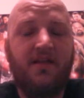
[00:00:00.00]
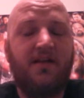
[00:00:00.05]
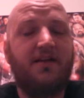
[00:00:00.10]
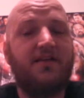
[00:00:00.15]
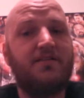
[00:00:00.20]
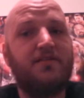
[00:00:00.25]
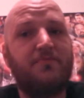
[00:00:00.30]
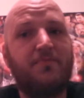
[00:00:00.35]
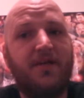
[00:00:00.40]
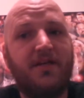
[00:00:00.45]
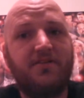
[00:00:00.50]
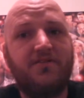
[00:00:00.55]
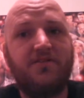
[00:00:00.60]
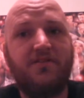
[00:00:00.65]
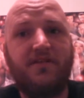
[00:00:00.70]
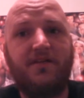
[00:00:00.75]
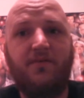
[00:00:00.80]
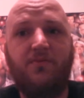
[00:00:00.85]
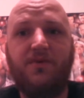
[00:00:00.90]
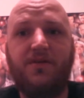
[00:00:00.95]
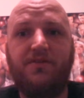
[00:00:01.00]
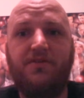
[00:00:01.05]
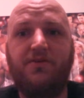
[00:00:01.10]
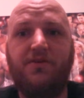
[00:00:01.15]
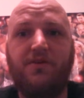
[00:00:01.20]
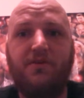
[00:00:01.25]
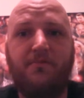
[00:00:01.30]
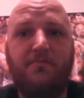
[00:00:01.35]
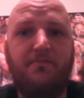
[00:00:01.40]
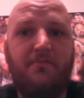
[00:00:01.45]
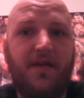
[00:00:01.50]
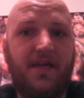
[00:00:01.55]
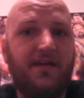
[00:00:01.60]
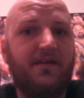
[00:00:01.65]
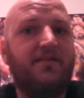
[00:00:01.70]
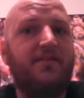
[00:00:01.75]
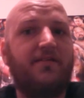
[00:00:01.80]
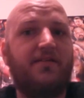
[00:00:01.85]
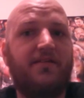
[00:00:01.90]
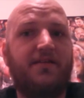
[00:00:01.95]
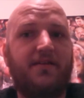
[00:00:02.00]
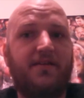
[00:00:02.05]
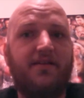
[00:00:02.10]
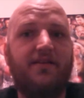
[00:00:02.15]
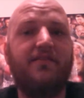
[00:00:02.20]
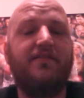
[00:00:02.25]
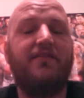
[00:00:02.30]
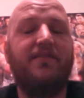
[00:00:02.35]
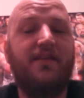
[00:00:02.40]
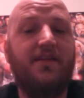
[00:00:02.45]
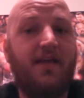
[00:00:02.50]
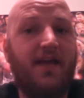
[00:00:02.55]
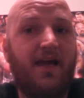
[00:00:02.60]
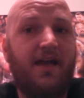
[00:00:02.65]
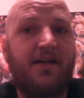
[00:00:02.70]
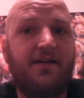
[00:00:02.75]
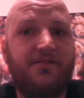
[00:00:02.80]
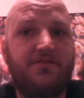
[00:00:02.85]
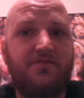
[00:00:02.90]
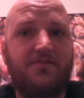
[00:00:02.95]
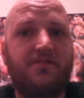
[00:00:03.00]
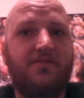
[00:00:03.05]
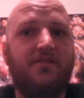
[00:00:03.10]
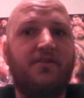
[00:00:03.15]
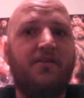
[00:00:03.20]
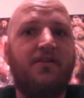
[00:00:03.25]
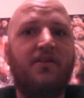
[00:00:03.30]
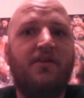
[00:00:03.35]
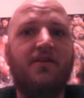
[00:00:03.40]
especially when you're abandoning the action.